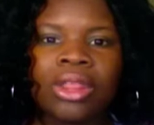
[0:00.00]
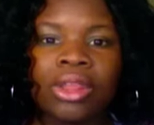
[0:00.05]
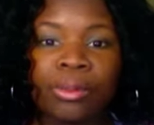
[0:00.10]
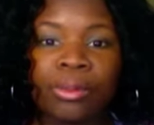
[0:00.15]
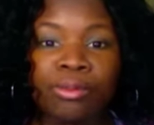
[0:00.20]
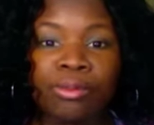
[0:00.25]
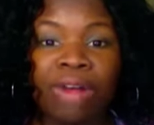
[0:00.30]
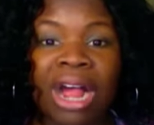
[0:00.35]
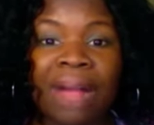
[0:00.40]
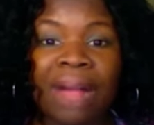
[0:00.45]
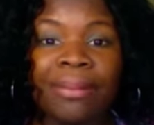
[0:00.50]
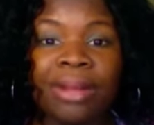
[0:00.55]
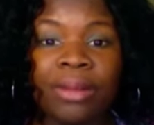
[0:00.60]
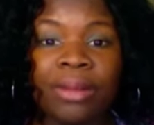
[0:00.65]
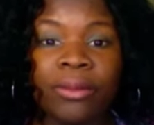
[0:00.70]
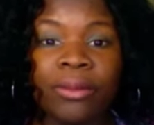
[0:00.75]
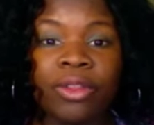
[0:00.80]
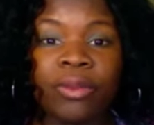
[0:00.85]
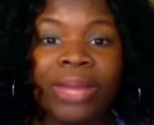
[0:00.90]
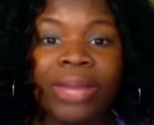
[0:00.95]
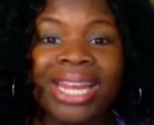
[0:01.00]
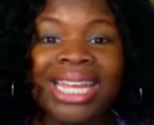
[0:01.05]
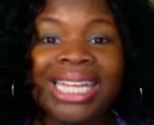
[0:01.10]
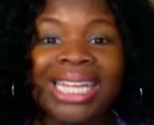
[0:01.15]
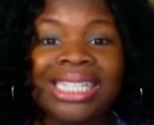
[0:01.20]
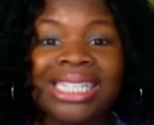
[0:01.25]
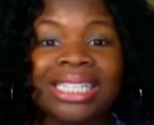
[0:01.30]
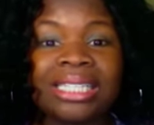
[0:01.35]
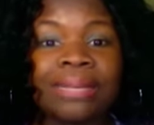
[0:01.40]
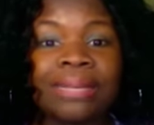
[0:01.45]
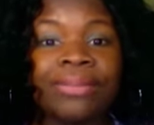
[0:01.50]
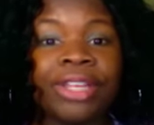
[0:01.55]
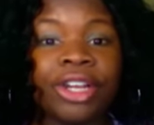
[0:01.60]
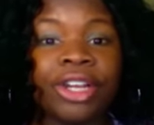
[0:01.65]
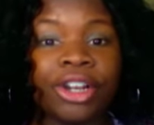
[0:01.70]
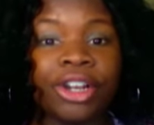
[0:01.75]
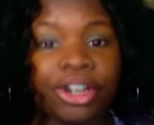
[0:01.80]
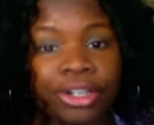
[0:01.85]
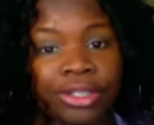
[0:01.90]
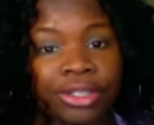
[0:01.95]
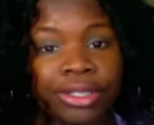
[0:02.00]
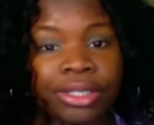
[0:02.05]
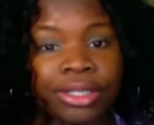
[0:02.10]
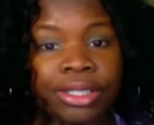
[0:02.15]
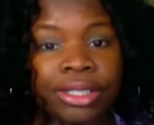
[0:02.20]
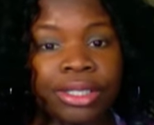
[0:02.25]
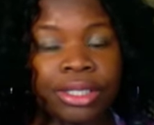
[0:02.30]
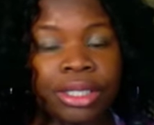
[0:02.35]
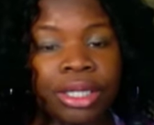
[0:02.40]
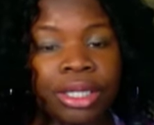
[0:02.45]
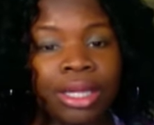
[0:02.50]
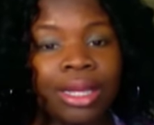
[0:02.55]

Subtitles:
The problem with waiting until something hurts,